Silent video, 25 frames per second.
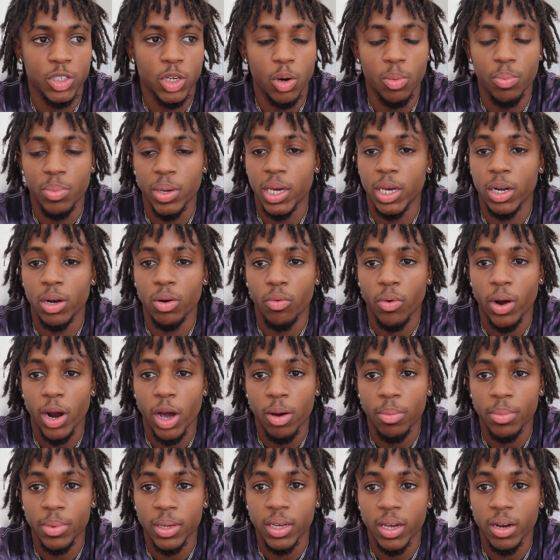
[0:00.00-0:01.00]
being
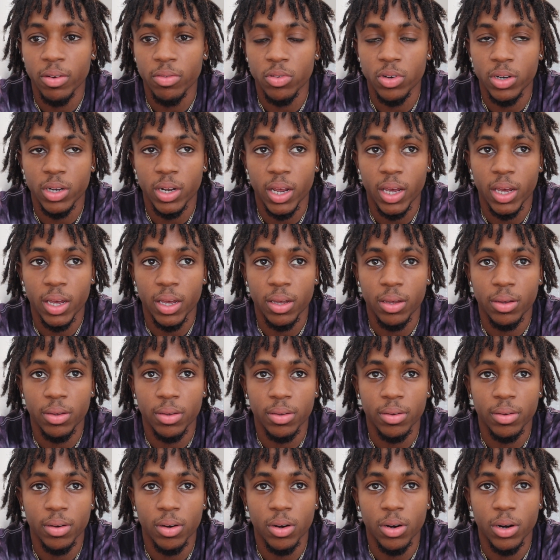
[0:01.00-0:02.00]
around me every day
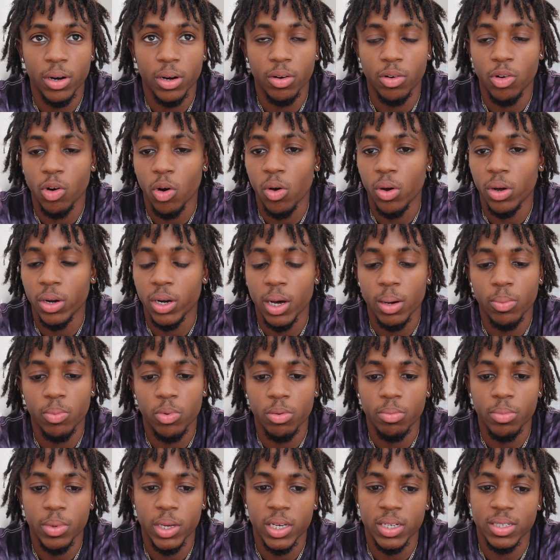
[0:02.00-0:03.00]
or growing up
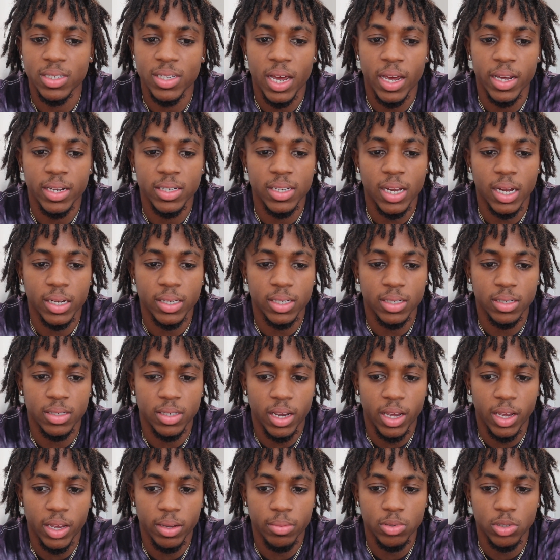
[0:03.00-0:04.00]
with me. It's not the
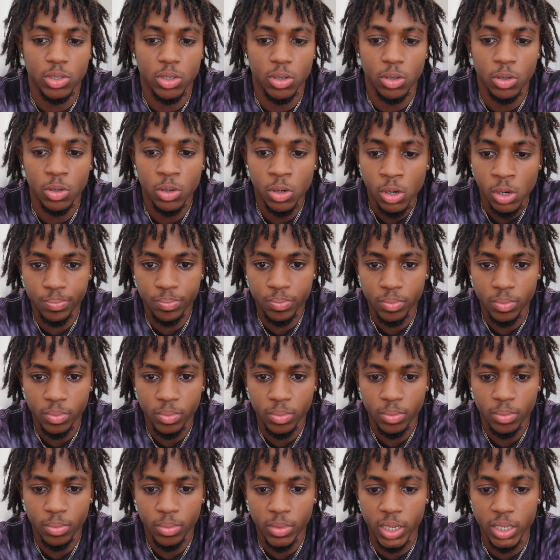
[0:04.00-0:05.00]
same. So
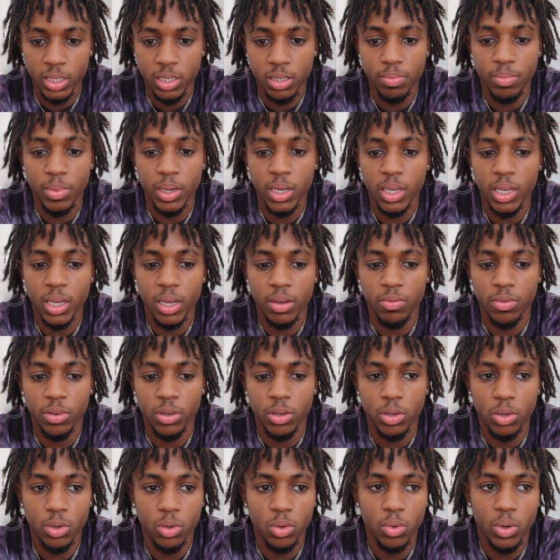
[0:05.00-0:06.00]
this is me giving
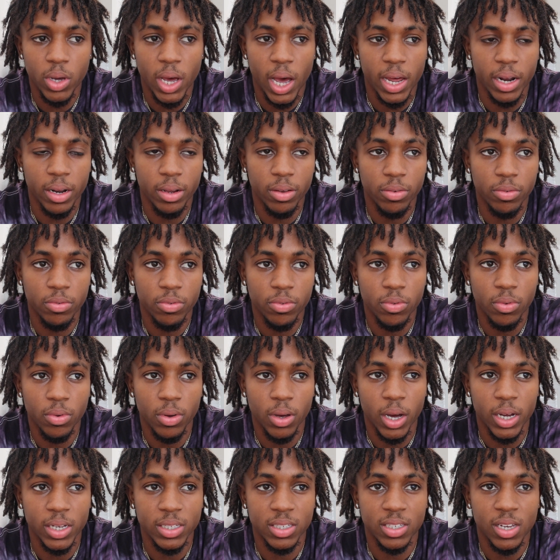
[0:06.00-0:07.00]
you kind of
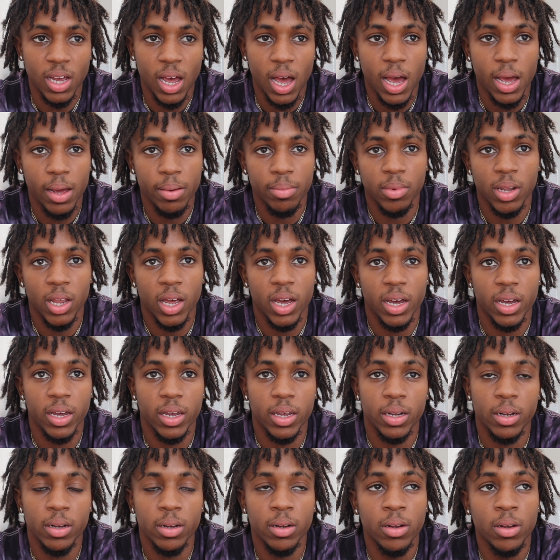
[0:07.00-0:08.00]
a
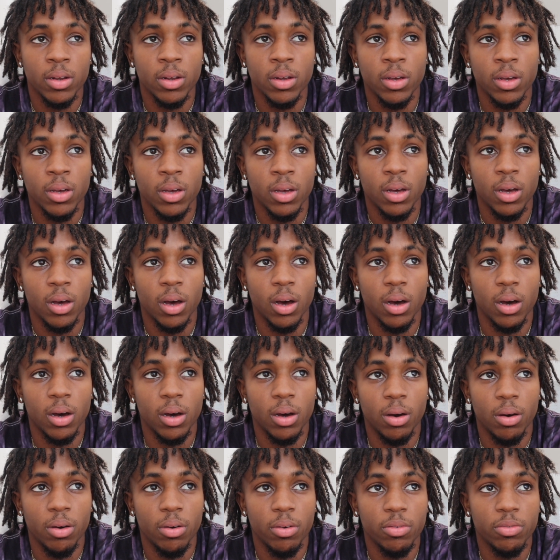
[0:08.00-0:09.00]
timeline
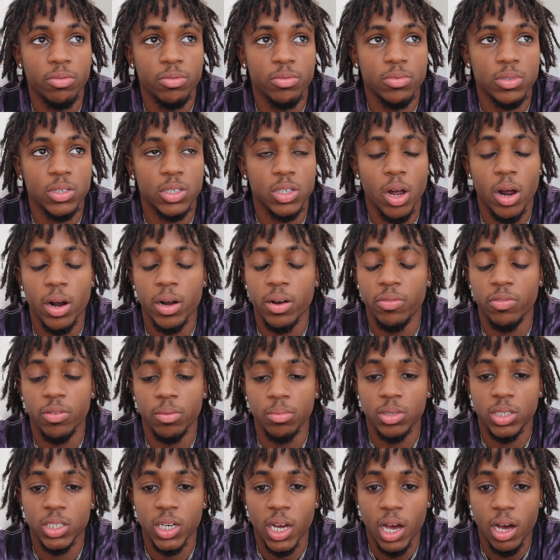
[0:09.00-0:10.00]
of starting
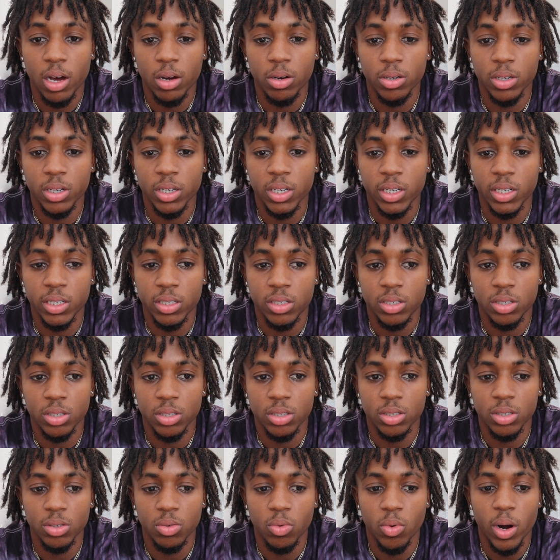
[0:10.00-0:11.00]
from childhood
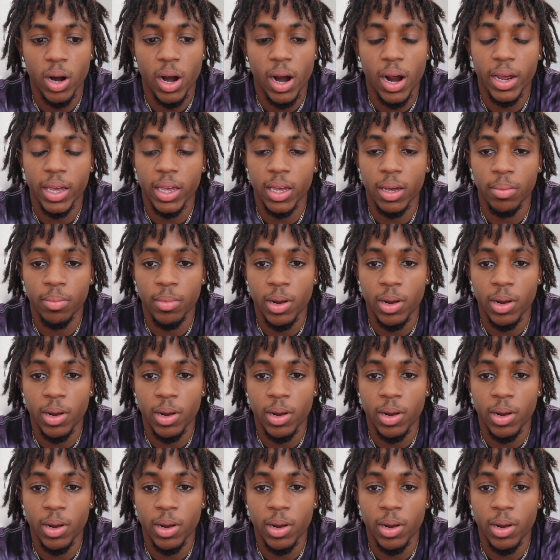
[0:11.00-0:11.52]
to where I am